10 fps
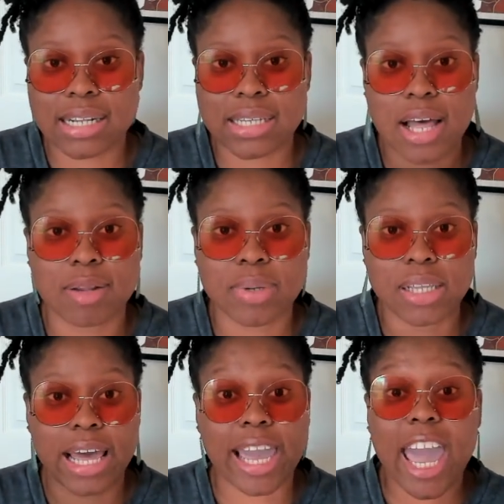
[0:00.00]
and tell
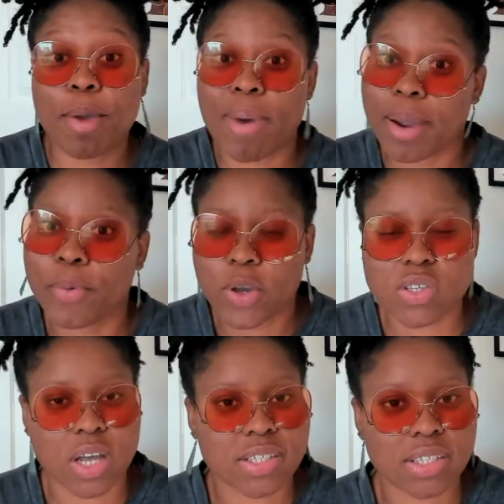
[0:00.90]
me like, hey, my book
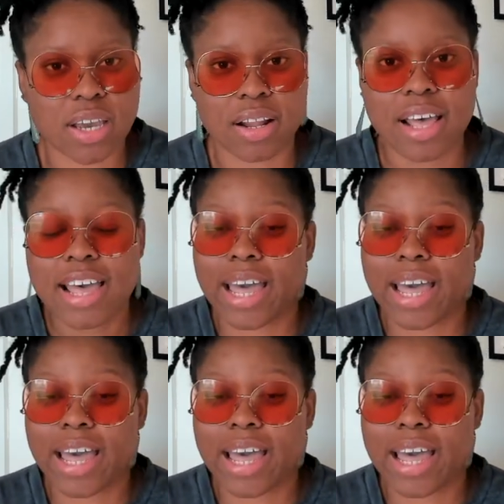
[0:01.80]
is on sale.